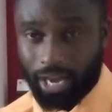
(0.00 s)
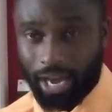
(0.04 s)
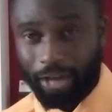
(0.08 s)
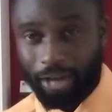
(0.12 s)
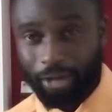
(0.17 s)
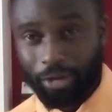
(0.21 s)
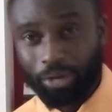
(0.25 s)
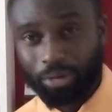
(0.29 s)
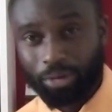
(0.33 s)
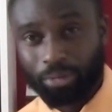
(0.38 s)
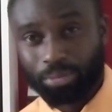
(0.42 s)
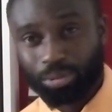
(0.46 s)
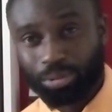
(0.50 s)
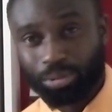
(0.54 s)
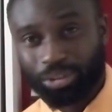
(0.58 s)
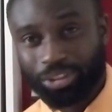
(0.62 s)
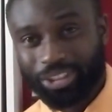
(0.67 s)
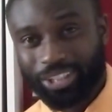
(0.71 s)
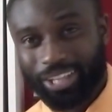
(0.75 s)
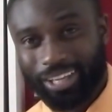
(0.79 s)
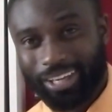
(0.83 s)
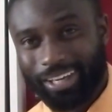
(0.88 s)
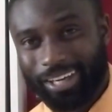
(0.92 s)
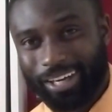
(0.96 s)
I don't know, Blue
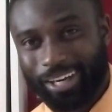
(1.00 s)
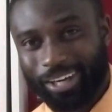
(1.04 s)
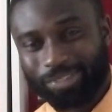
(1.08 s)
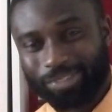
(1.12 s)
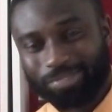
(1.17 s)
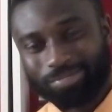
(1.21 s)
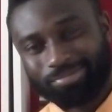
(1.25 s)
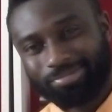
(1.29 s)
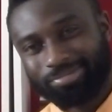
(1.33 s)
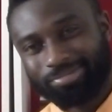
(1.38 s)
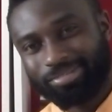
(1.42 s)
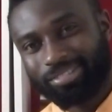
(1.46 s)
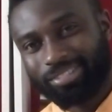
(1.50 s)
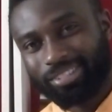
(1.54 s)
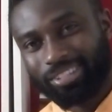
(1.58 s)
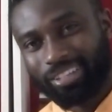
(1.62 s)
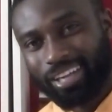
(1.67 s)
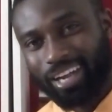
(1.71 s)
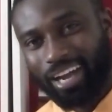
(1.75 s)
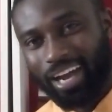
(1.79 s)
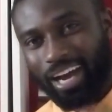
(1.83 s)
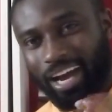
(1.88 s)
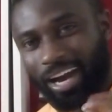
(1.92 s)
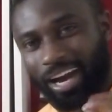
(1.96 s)
de Chanel
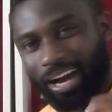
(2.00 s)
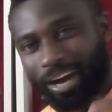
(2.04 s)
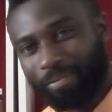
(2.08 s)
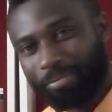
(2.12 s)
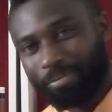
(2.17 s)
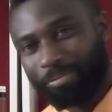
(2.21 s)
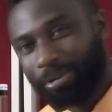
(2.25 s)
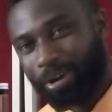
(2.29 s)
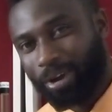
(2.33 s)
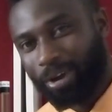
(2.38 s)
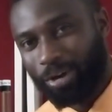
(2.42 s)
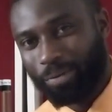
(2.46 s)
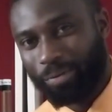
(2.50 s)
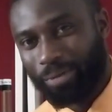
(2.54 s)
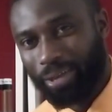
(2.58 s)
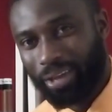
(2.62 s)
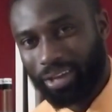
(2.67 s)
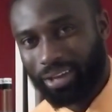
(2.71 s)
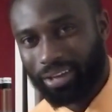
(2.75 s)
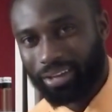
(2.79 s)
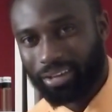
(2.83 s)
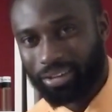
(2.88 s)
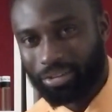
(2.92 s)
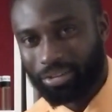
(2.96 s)
um, well
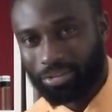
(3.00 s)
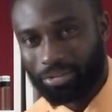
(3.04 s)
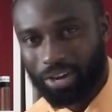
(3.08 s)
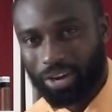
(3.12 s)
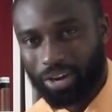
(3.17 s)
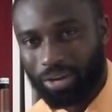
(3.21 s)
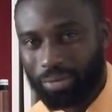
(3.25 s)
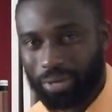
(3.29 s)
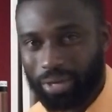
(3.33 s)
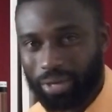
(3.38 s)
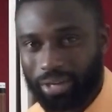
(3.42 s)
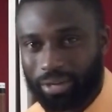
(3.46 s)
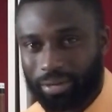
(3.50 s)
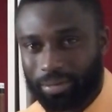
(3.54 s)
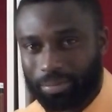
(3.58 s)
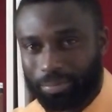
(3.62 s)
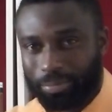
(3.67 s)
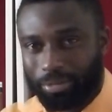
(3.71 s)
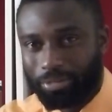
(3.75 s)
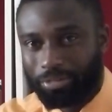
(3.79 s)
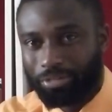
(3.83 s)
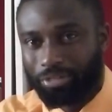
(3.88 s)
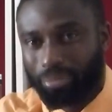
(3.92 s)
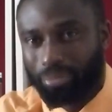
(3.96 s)
made, well made
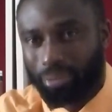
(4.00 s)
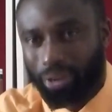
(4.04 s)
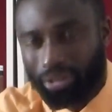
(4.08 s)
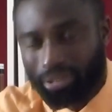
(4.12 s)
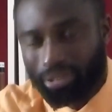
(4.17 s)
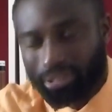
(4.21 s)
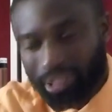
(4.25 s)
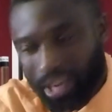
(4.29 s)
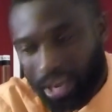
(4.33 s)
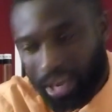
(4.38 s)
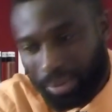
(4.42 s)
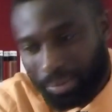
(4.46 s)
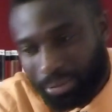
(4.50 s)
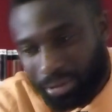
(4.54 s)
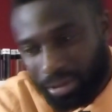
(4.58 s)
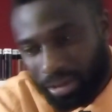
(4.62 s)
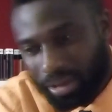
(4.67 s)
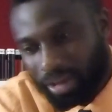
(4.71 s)
perfume oil your type.